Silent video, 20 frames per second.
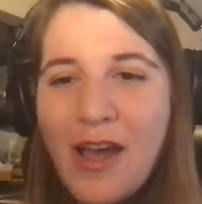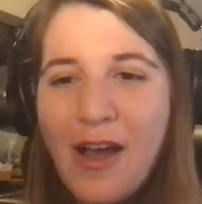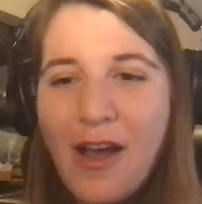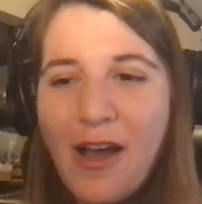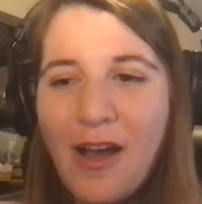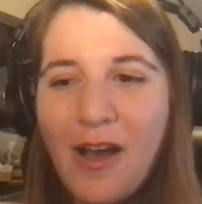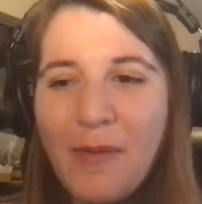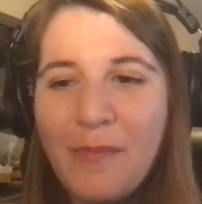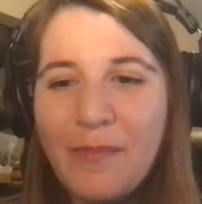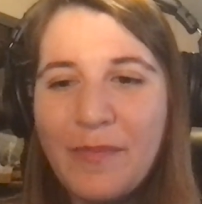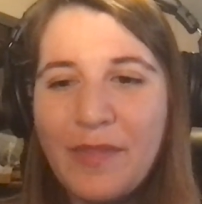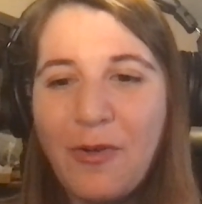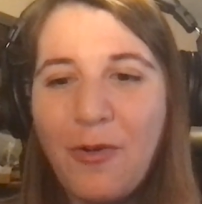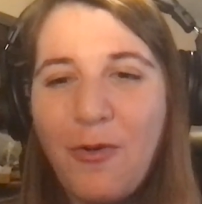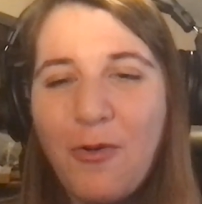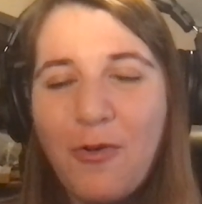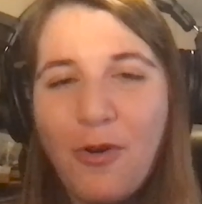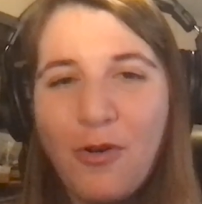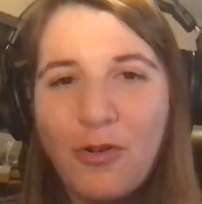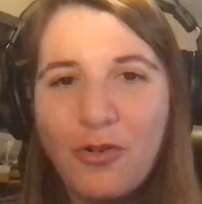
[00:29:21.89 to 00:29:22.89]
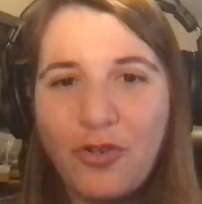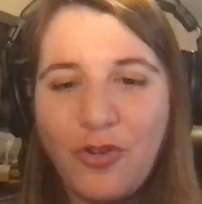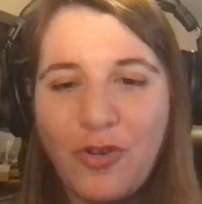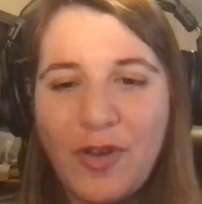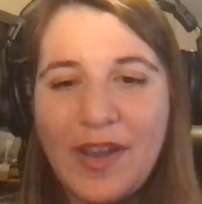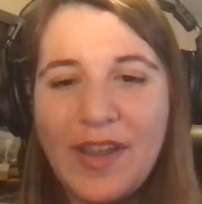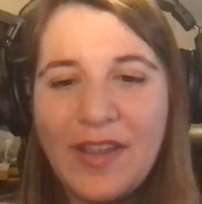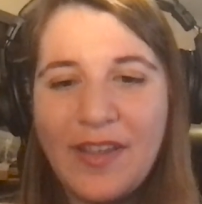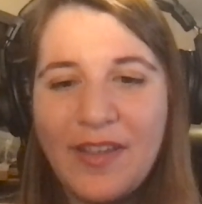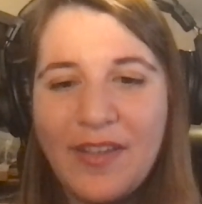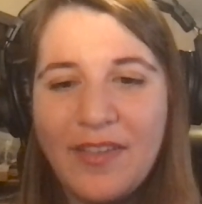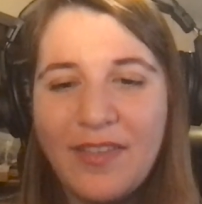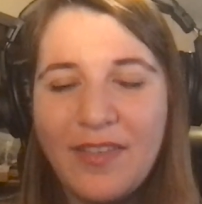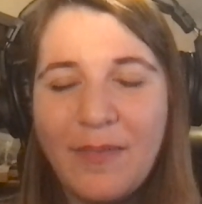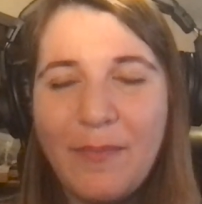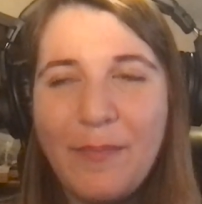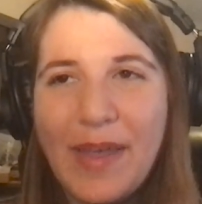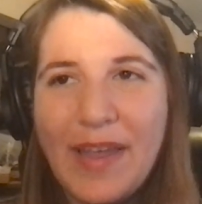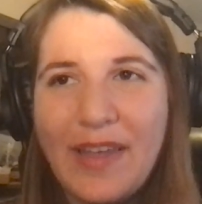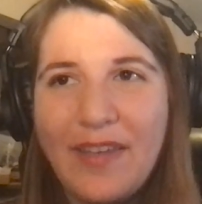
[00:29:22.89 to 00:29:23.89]
their whole culture
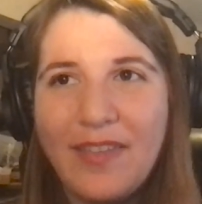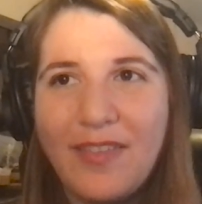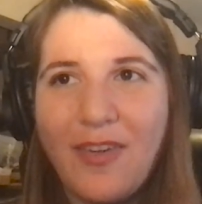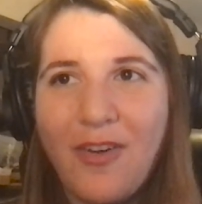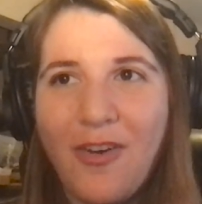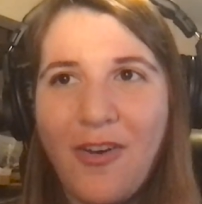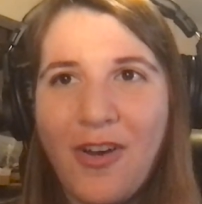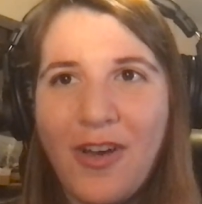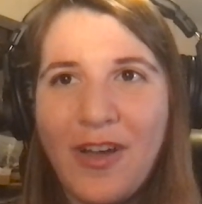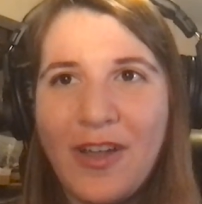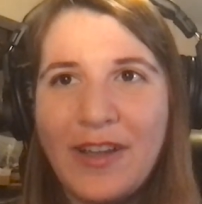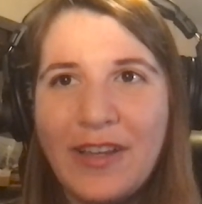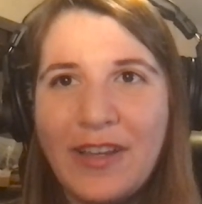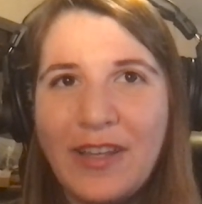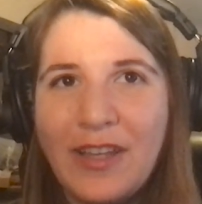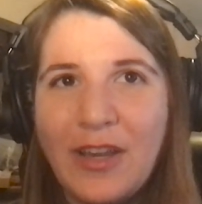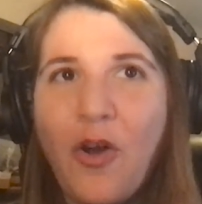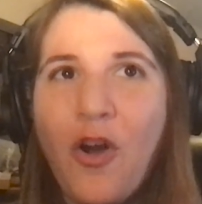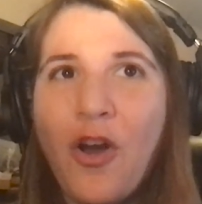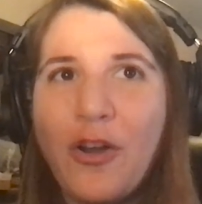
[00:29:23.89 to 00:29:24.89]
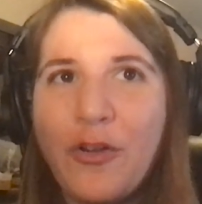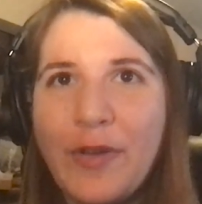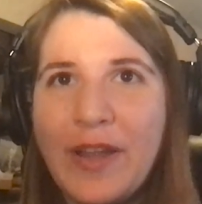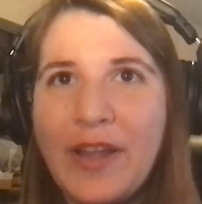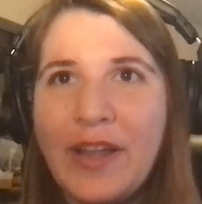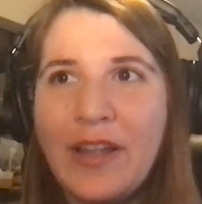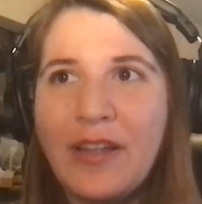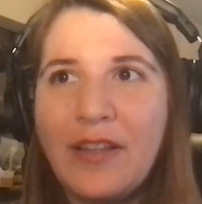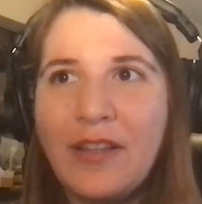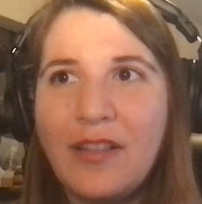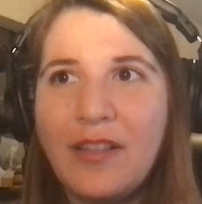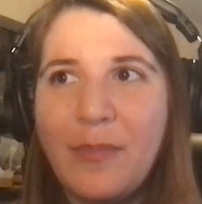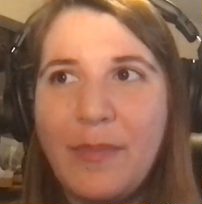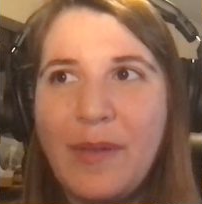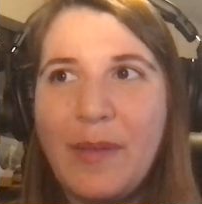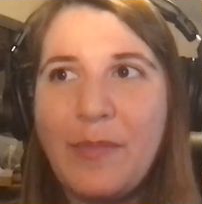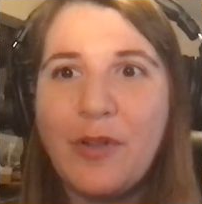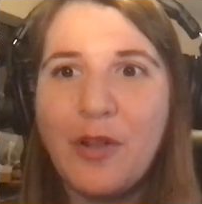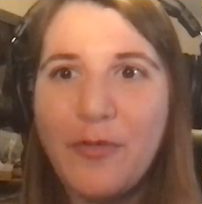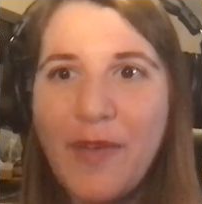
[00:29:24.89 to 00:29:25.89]
is based on, honoring the
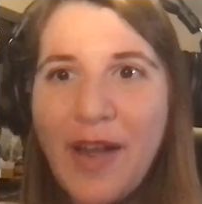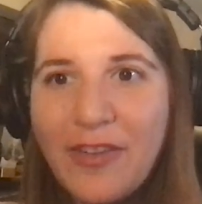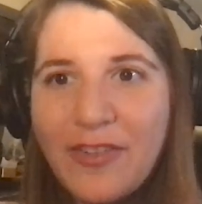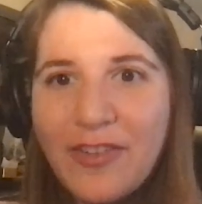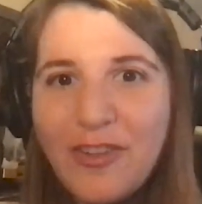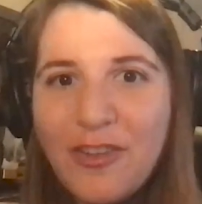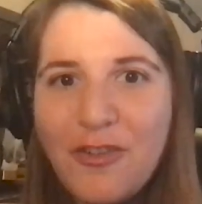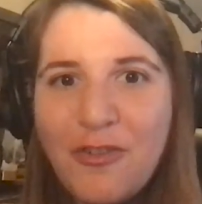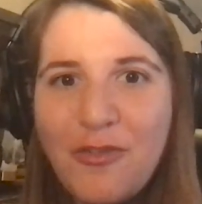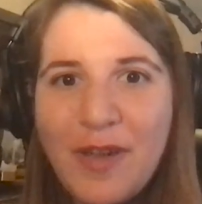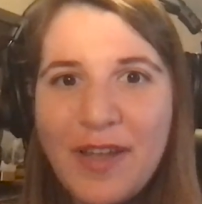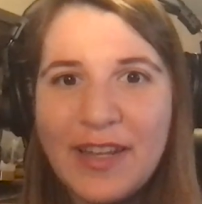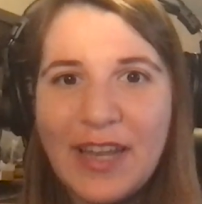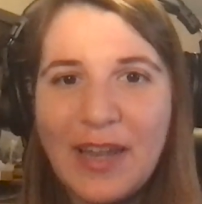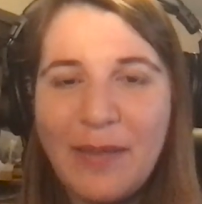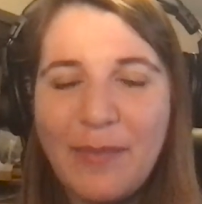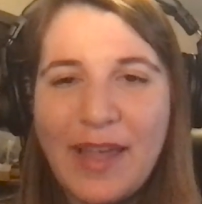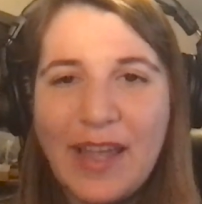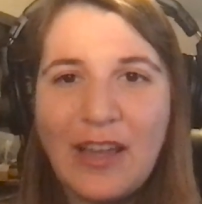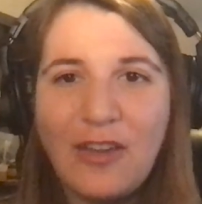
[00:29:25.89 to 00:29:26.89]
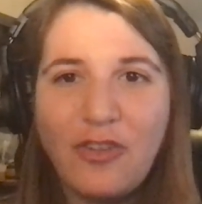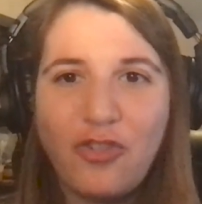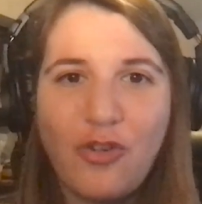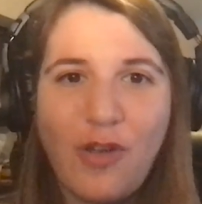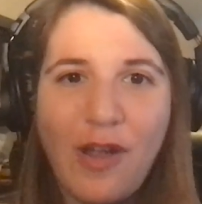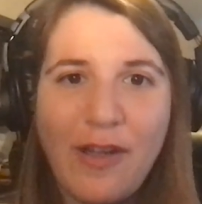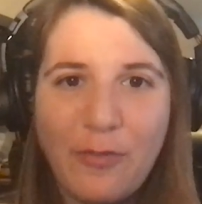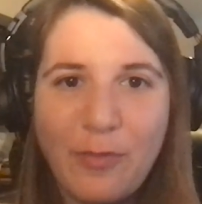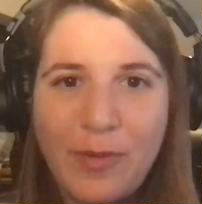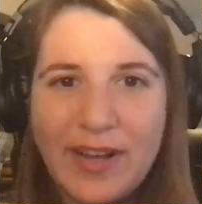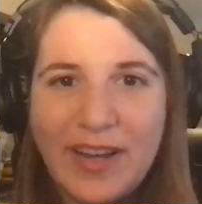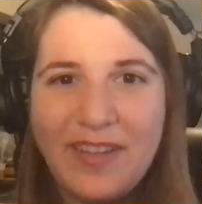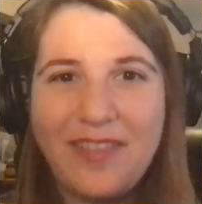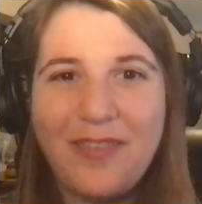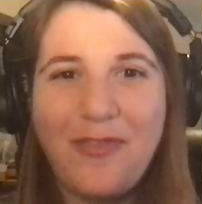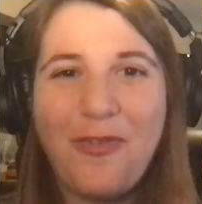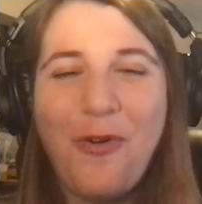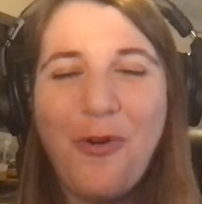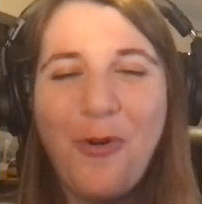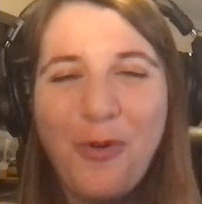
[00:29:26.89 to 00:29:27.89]
people around you and making sure everybody as
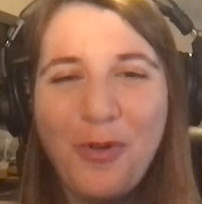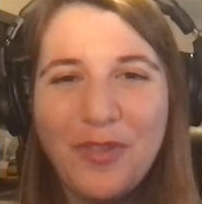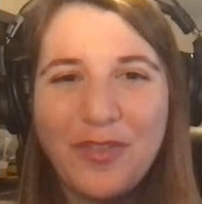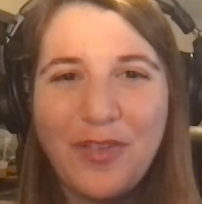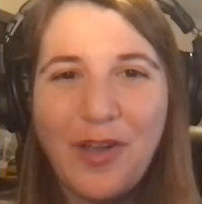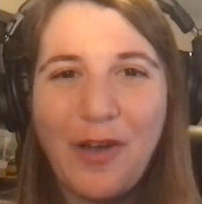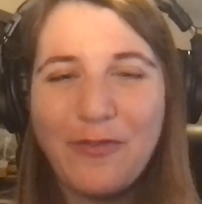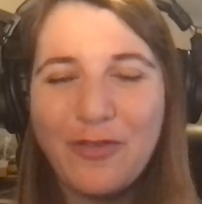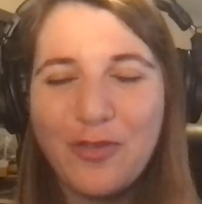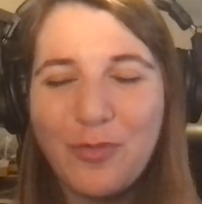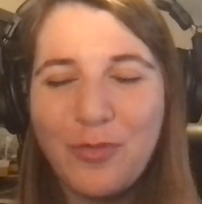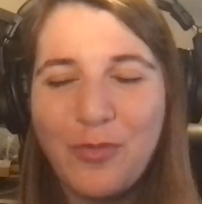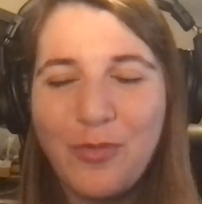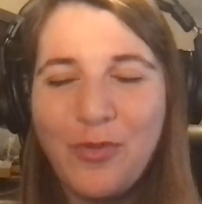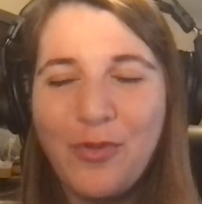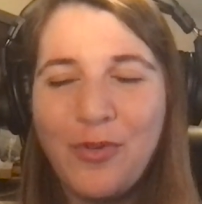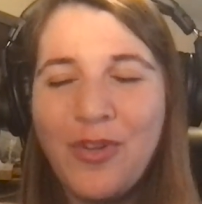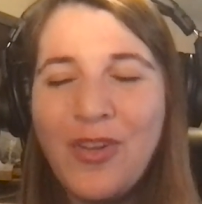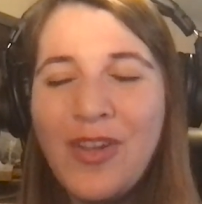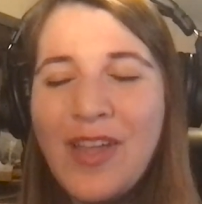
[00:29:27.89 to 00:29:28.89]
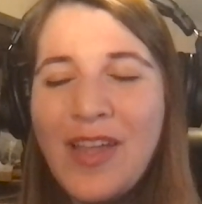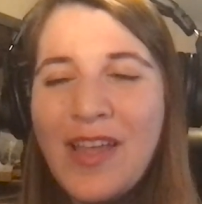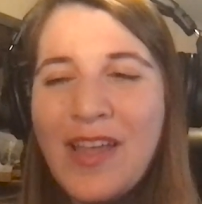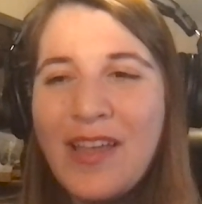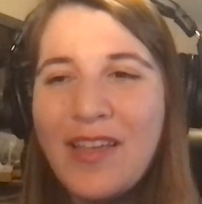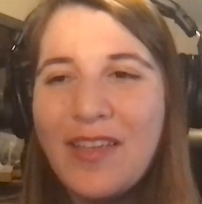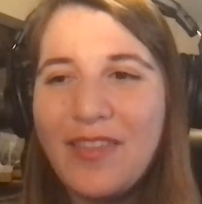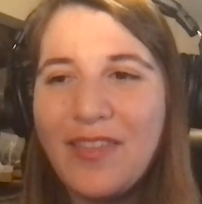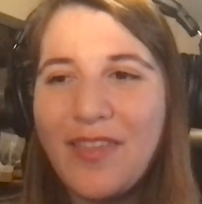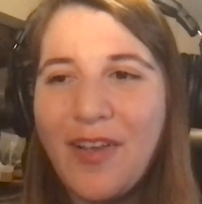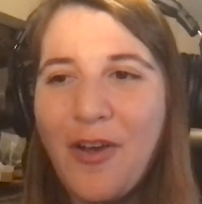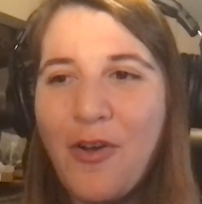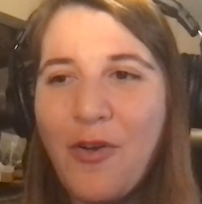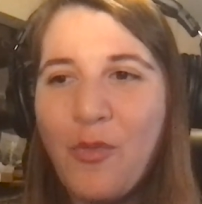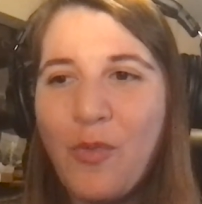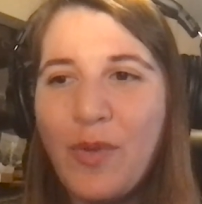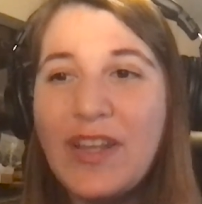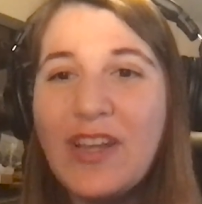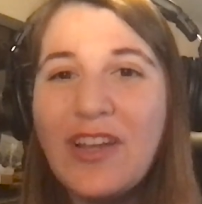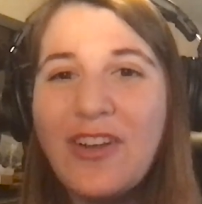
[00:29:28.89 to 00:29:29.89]
a whole is comfortable. So
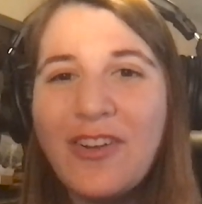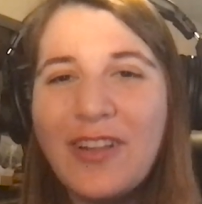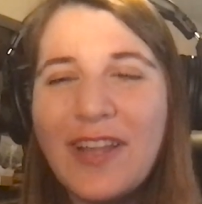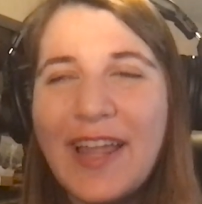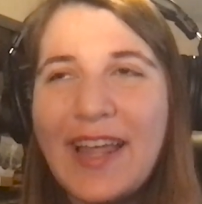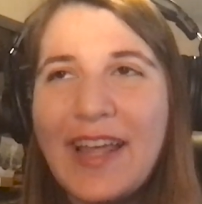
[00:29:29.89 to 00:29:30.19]
when you get on